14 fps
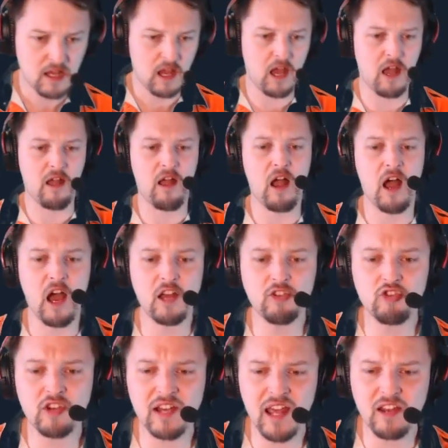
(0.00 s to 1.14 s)

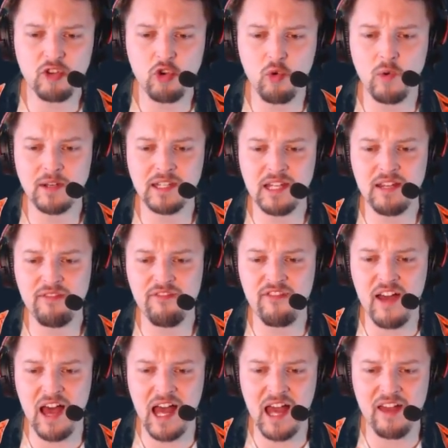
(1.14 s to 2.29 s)

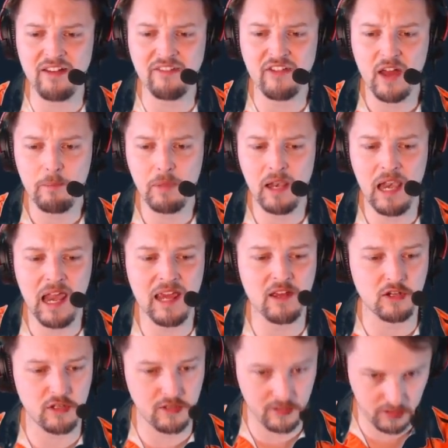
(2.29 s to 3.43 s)
125
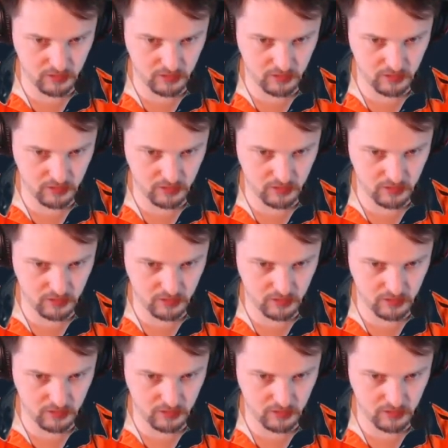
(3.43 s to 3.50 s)
players.